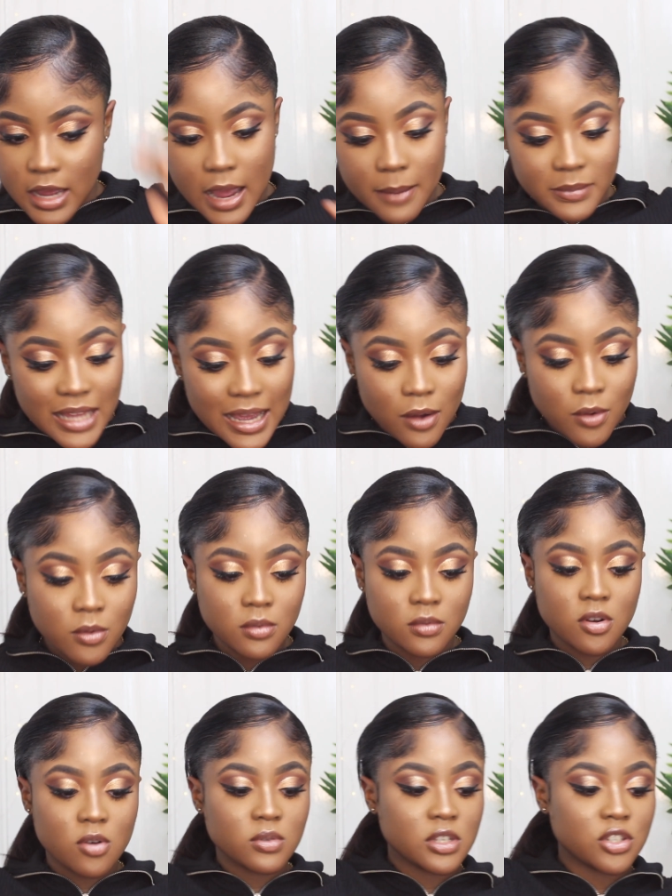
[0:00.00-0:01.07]
I'm now
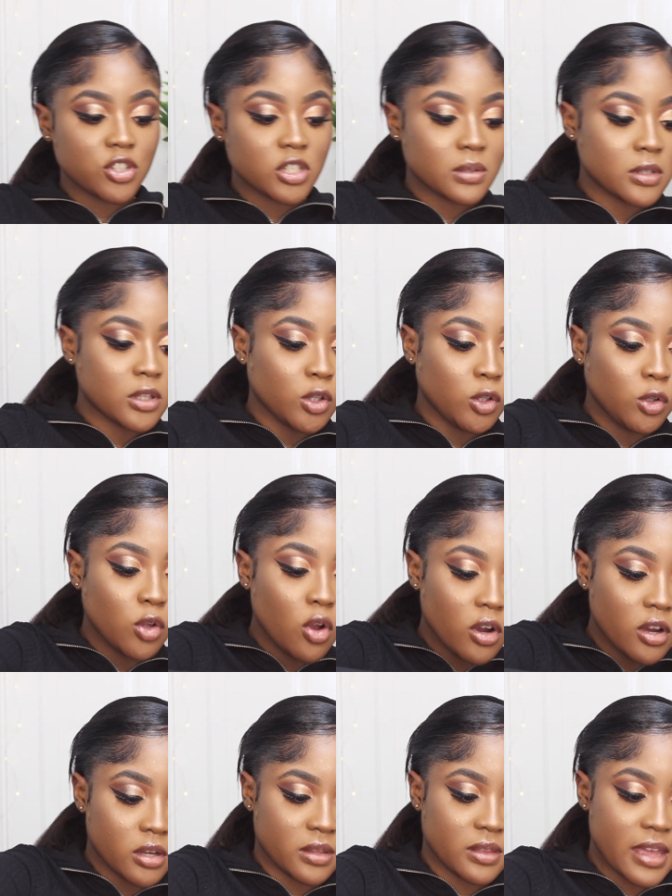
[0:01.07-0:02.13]
going to just
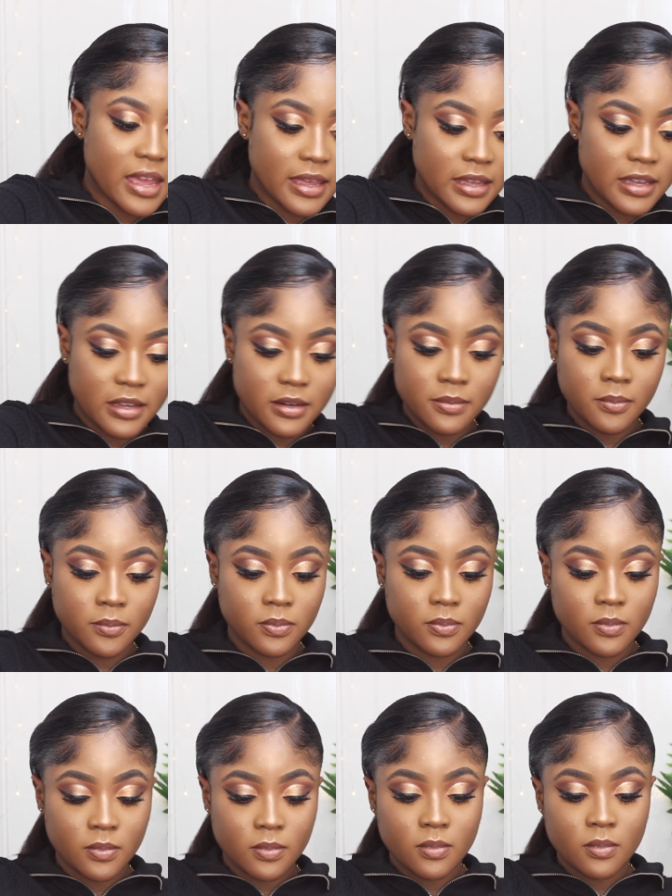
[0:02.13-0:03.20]
lock that in
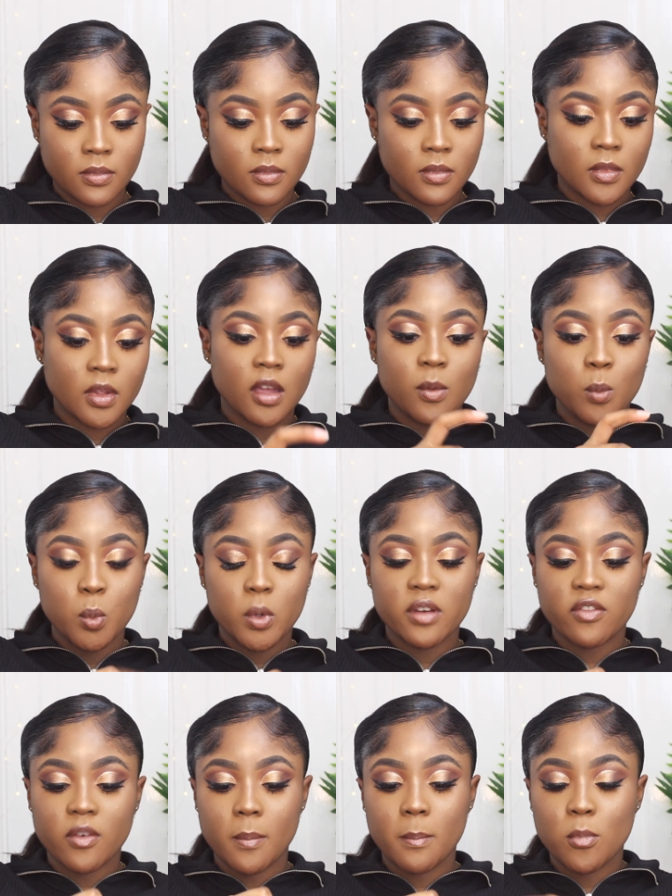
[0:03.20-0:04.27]

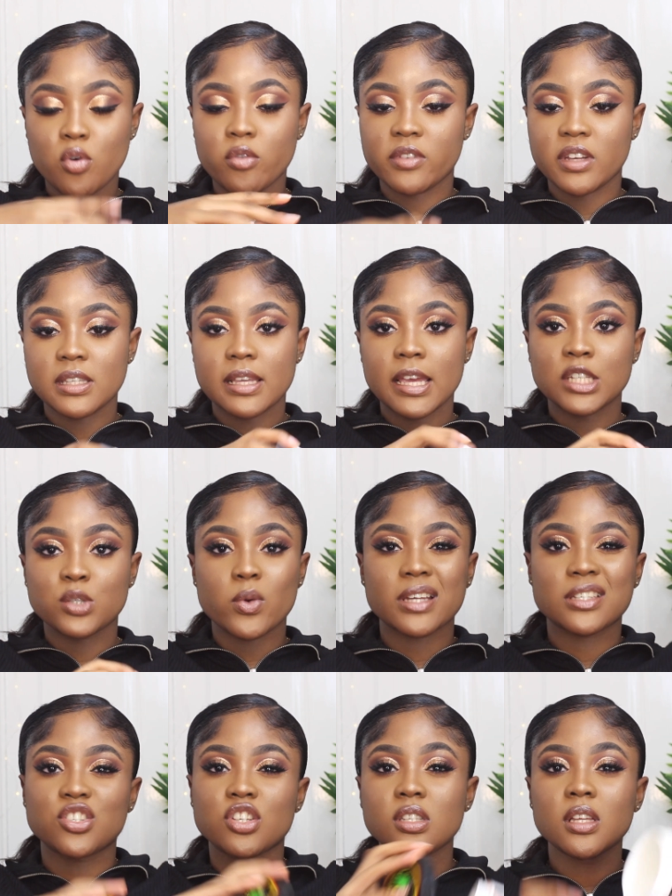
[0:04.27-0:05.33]
with Murray's edge
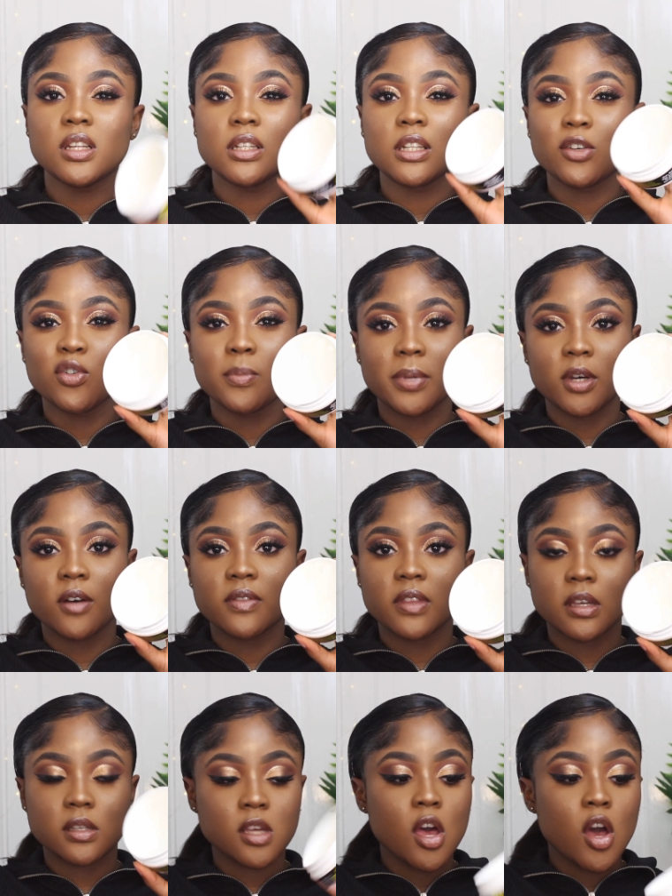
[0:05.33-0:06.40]
wax. Just a little bit of
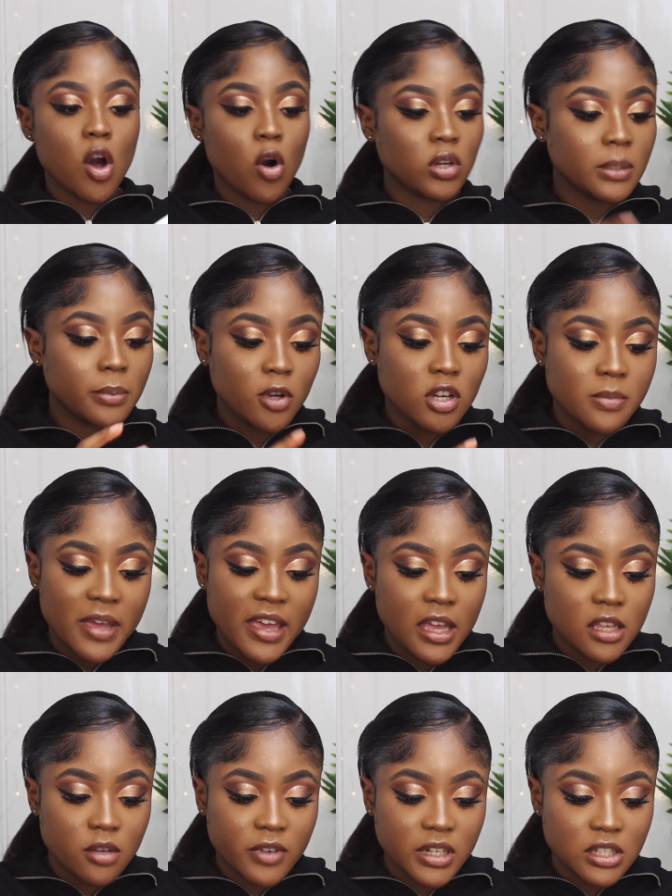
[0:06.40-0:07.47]
this, only because my
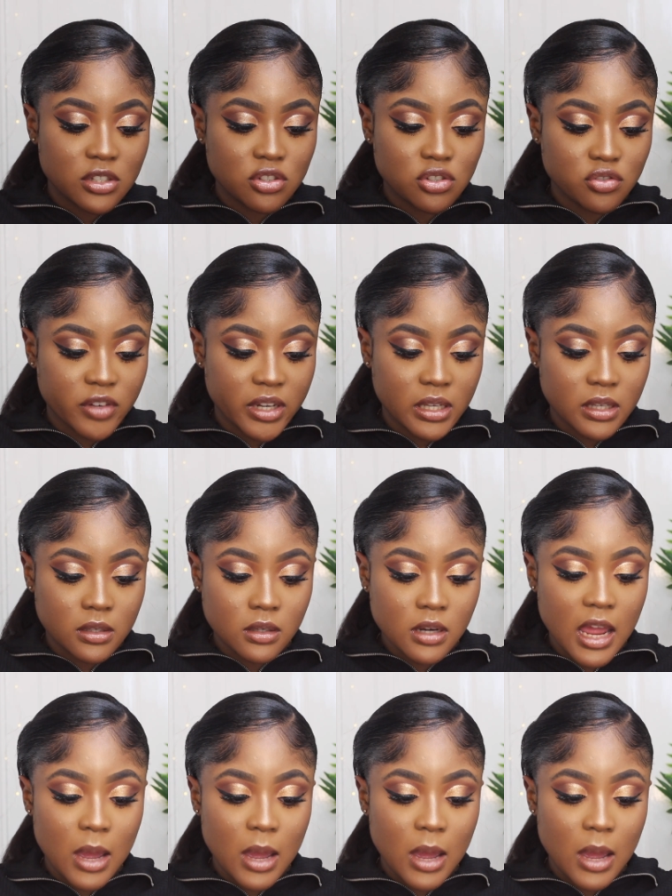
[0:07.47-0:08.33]
hair is already straightened.